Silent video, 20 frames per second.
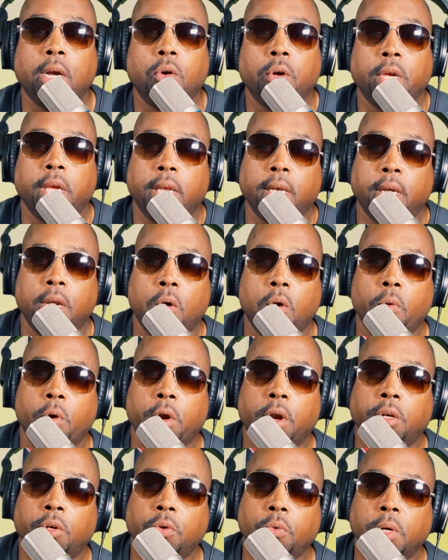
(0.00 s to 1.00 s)
going to get
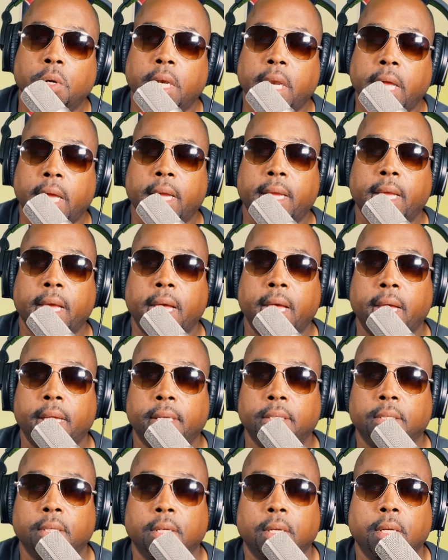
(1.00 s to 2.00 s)
nowhere doing that,
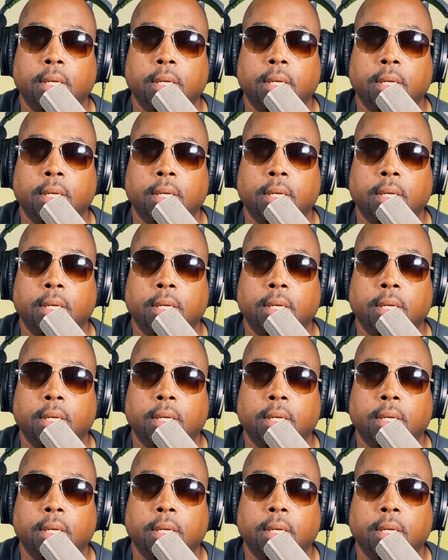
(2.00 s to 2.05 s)
guys.